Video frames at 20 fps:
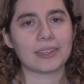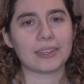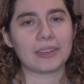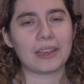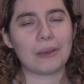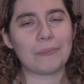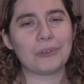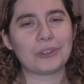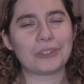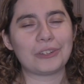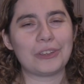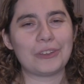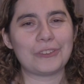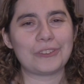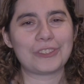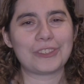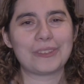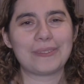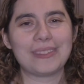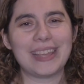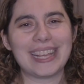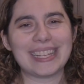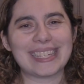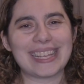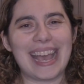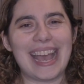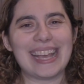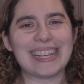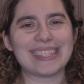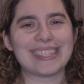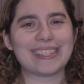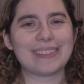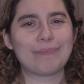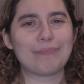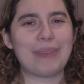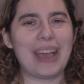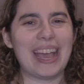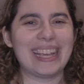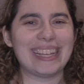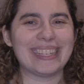and comic book news. Thanks, guys.
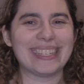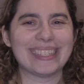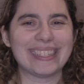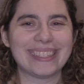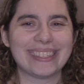Bye.